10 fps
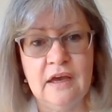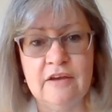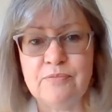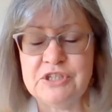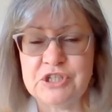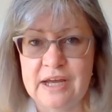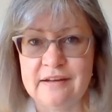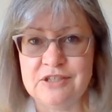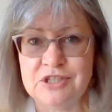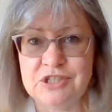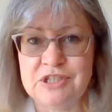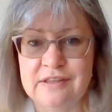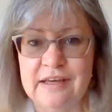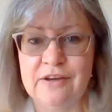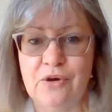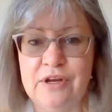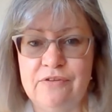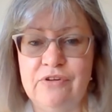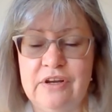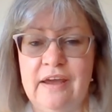I've been challenged to thank God
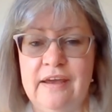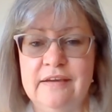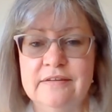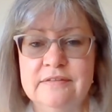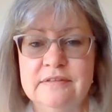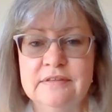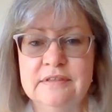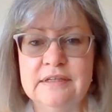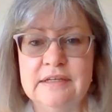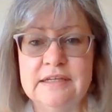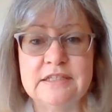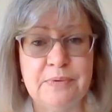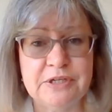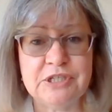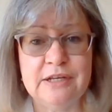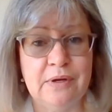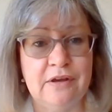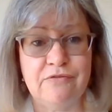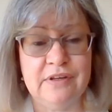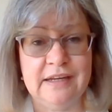every day, especially when
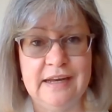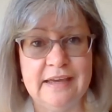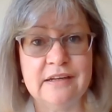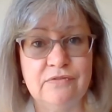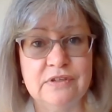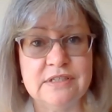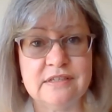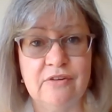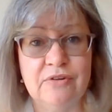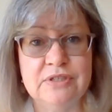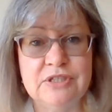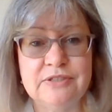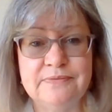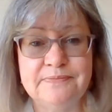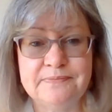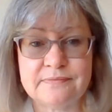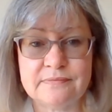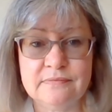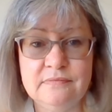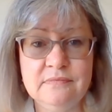I'm feeling negative and discouraged.
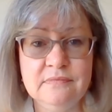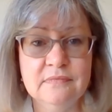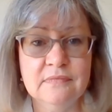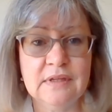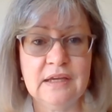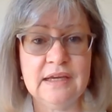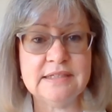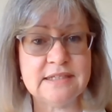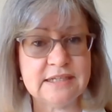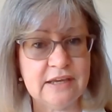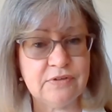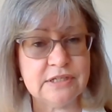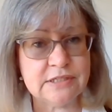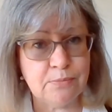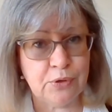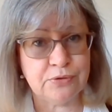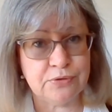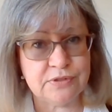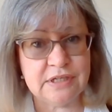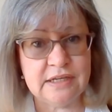As David has
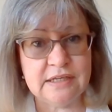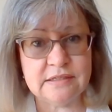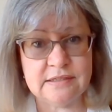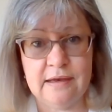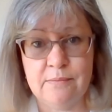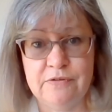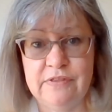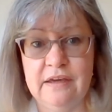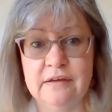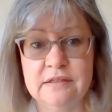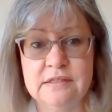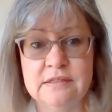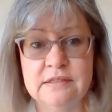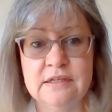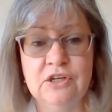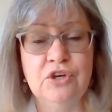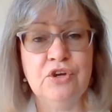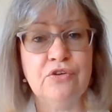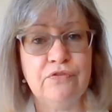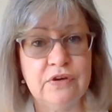modelled in his Psalm of Thanks,
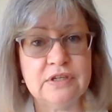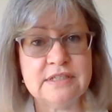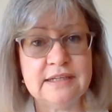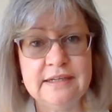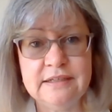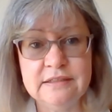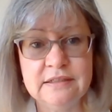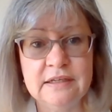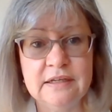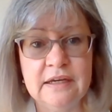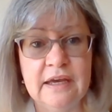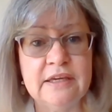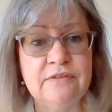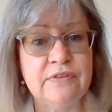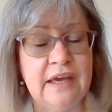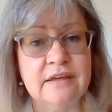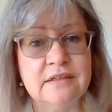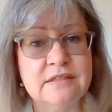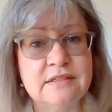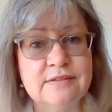firstly, I give
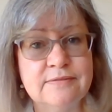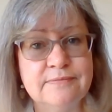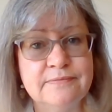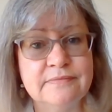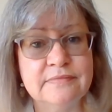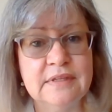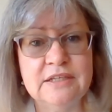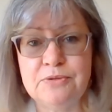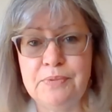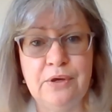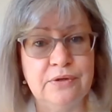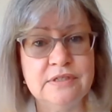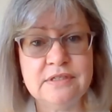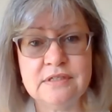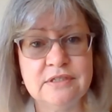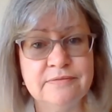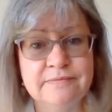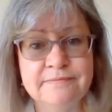thanks and to be honest,